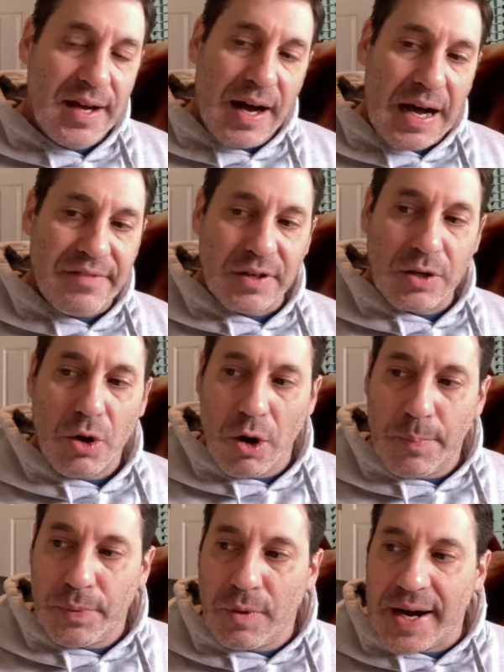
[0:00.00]
I've
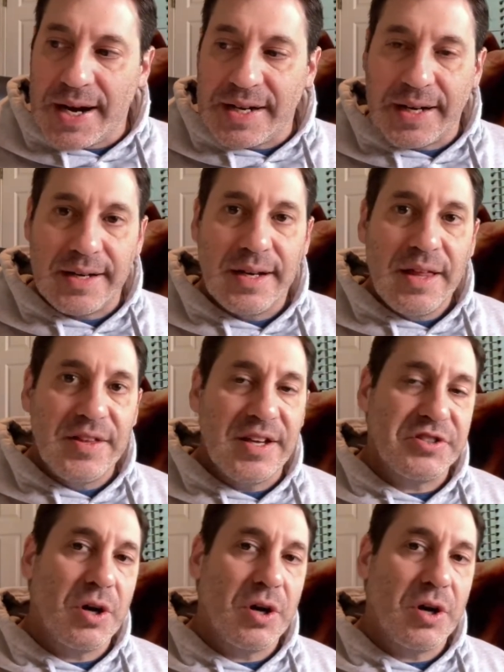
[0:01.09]
incorporated this